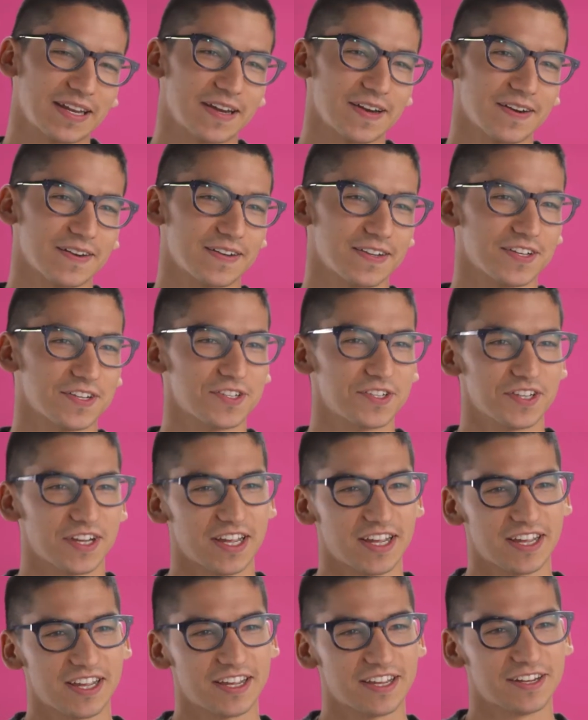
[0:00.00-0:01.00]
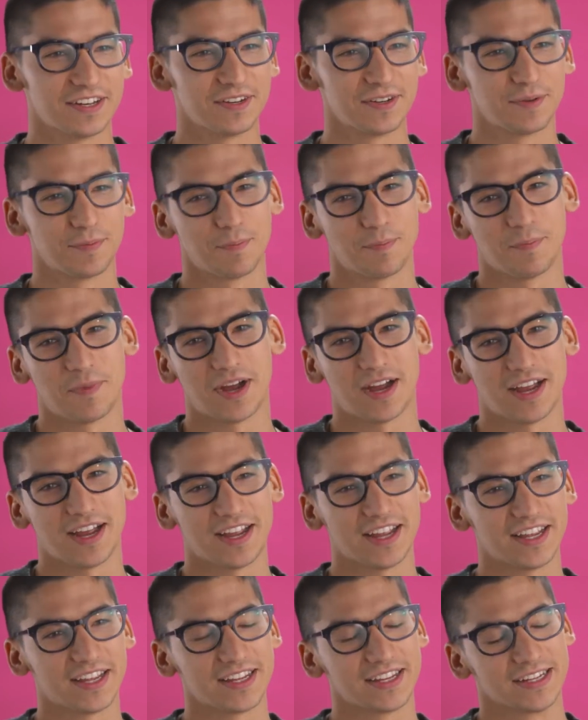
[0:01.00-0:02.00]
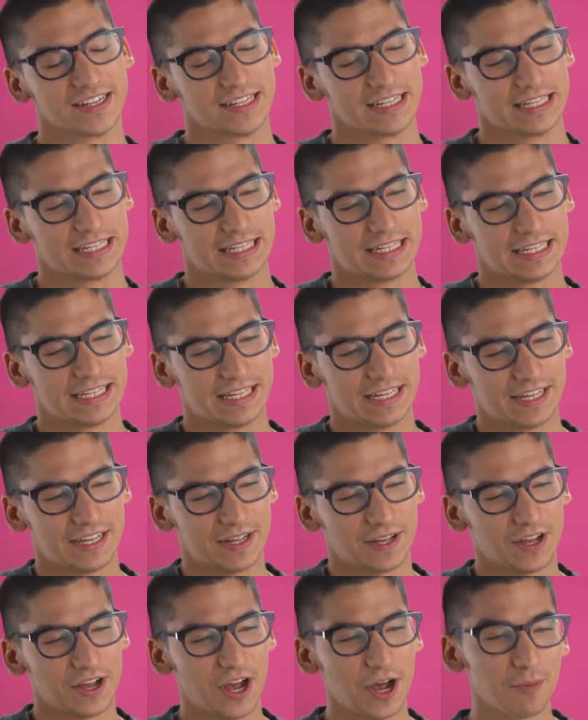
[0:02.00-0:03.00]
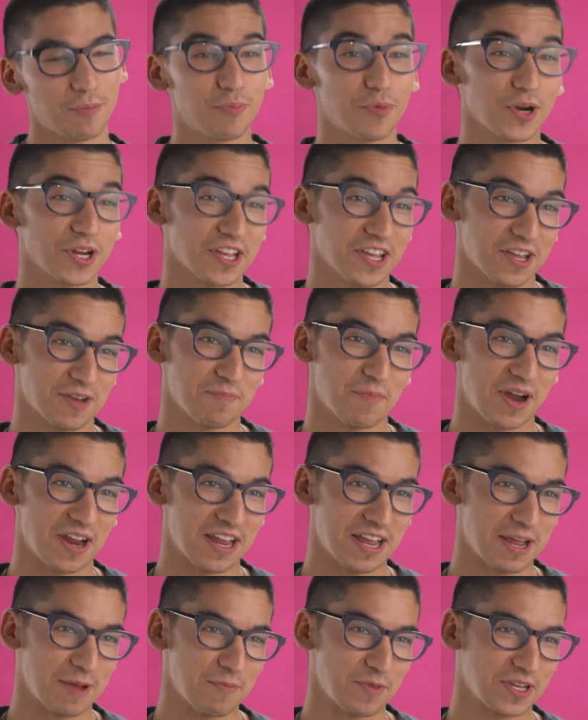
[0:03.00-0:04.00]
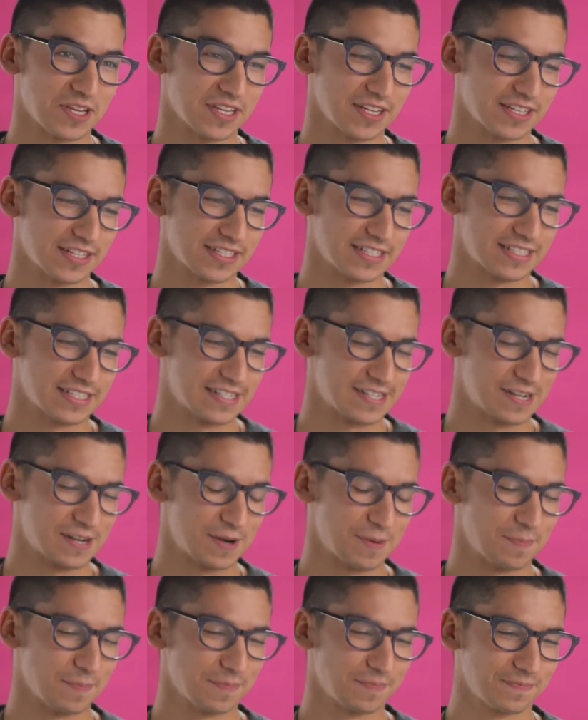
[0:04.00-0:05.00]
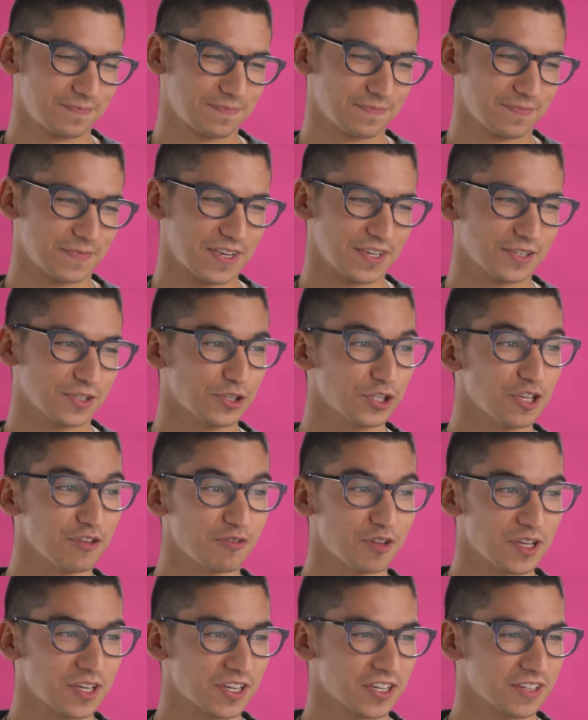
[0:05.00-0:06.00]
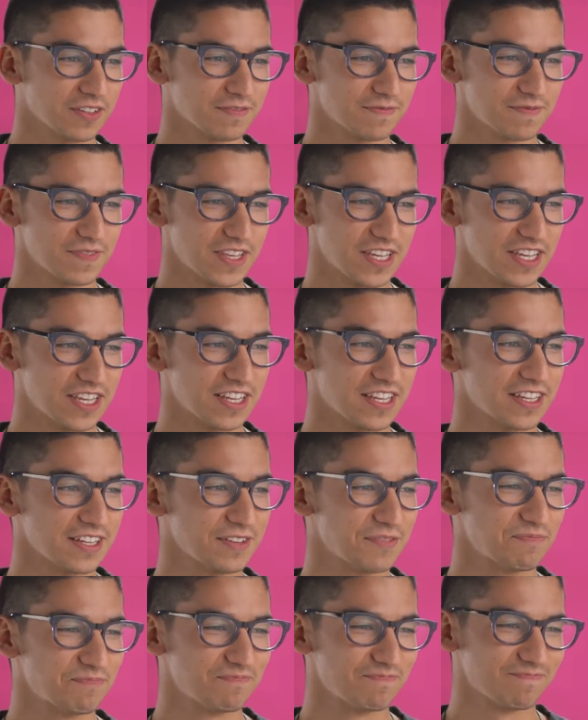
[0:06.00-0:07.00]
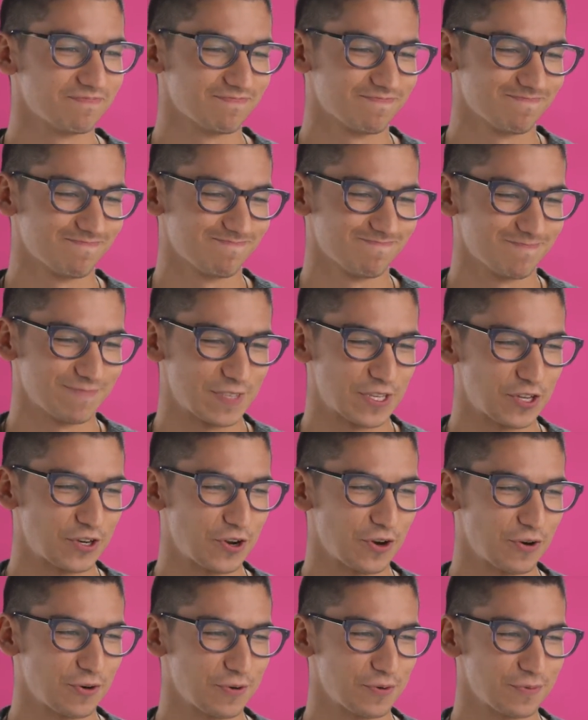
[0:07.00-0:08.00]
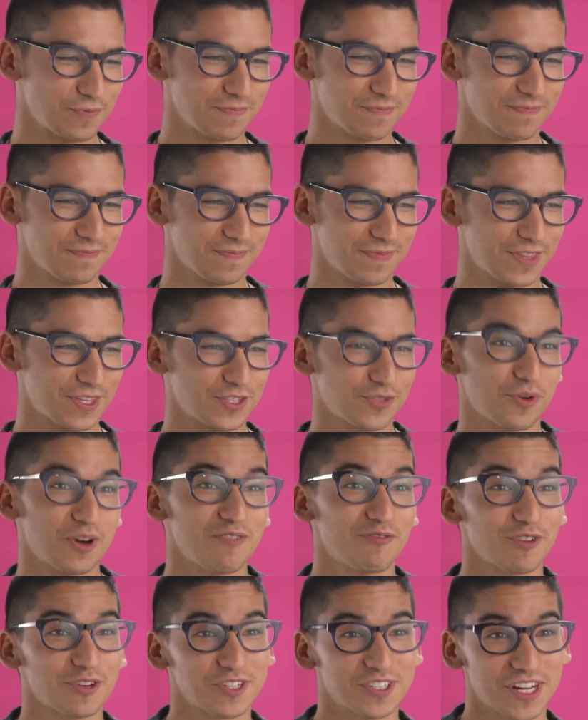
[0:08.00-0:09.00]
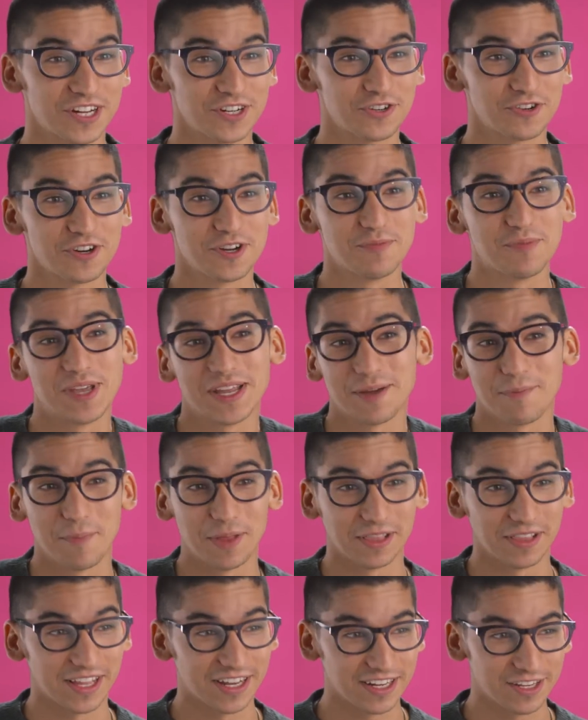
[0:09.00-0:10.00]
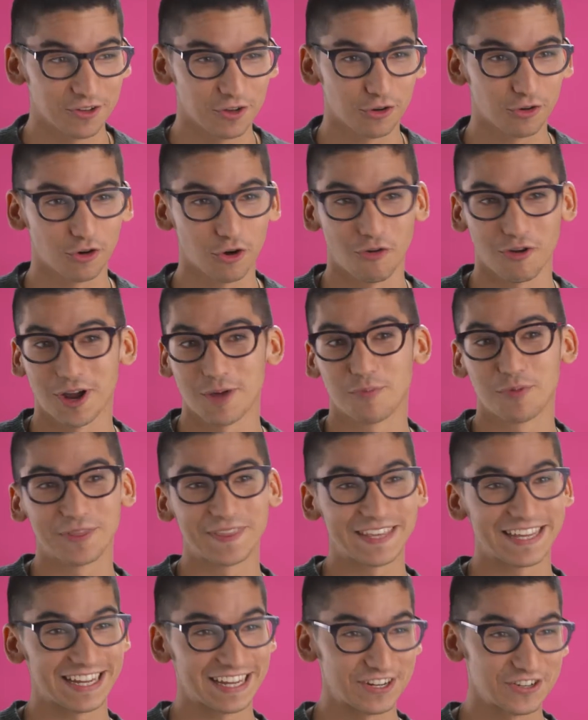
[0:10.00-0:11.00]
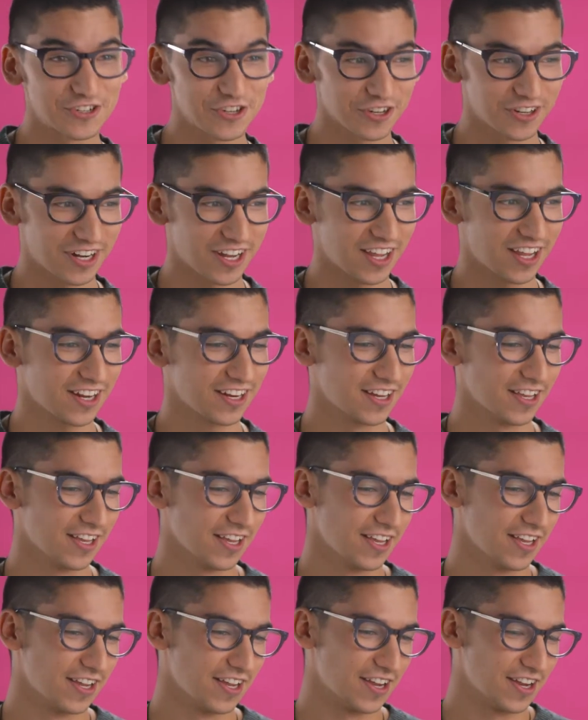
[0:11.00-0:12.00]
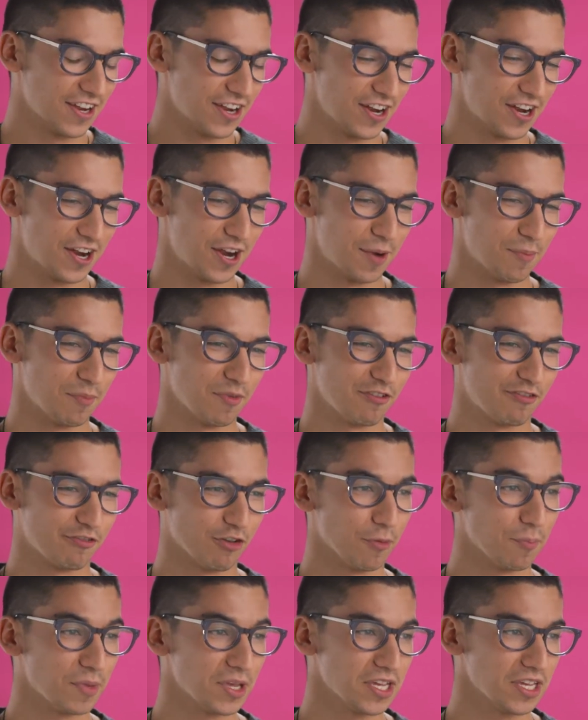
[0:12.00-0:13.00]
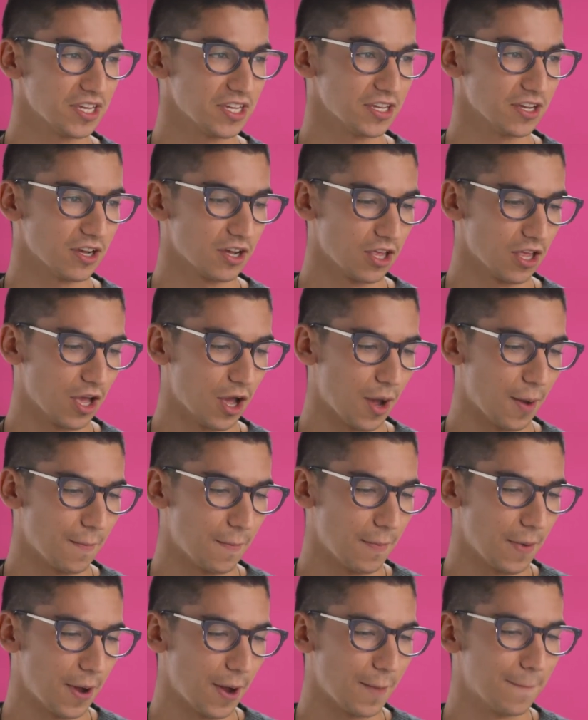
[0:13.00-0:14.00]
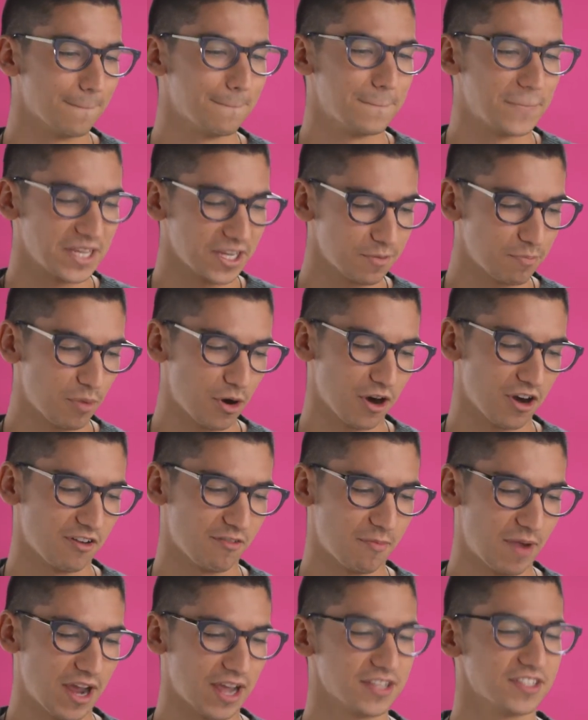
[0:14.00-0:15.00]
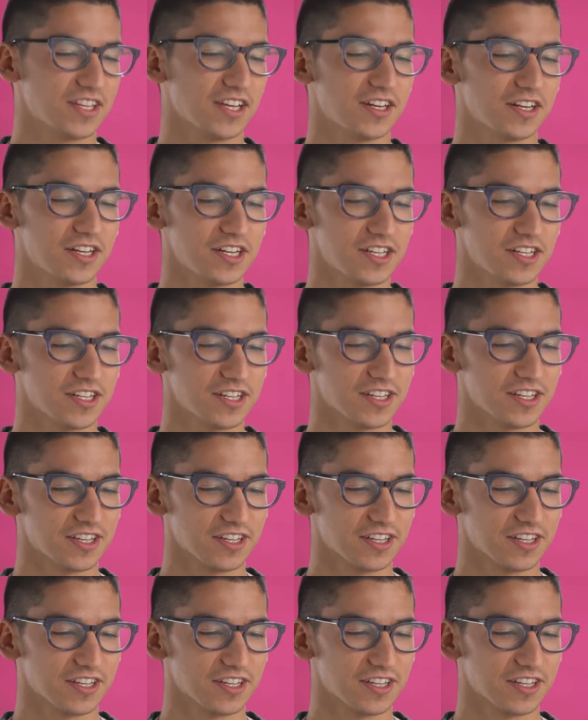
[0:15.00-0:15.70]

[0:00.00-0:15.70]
heritage and my upbringing in Miami, living in, the 21st century, being a millennial, growing up with the internet. For me, a big part of my identity